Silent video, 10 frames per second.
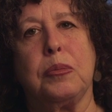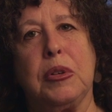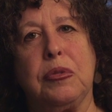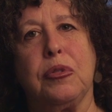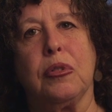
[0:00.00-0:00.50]

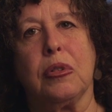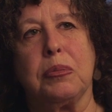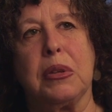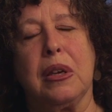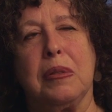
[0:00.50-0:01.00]
before it
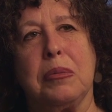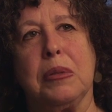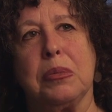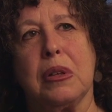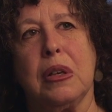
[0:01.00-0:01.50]
began
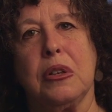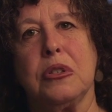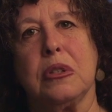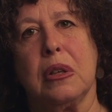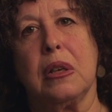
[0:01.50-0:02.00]

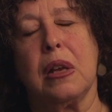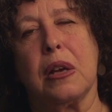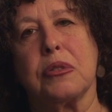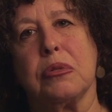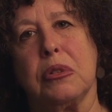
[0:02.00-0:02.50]
publication. And
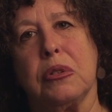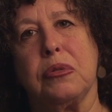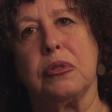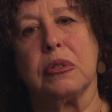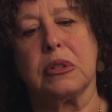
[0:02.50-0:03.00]
actually, the
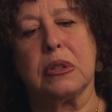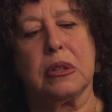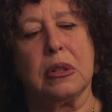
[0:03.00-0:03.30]
first,